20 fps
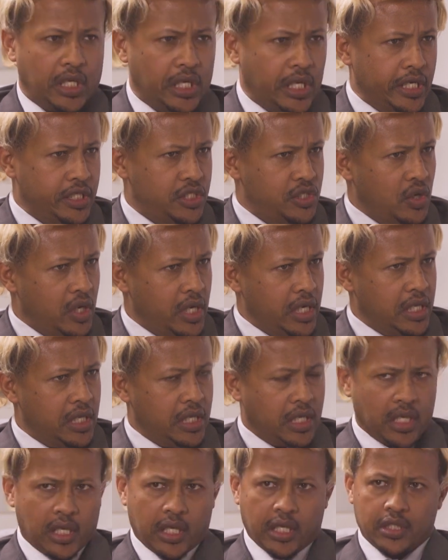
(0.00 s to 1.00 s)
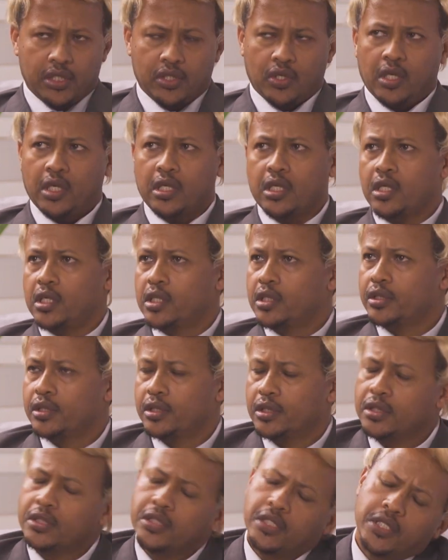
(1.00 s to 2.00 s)
Can I talk? Can I talk?
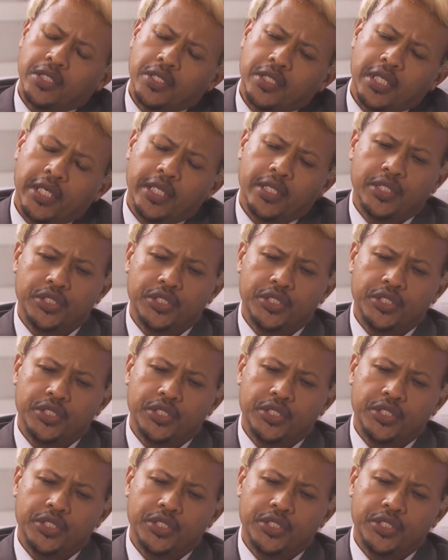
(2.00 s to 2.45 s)
Okay,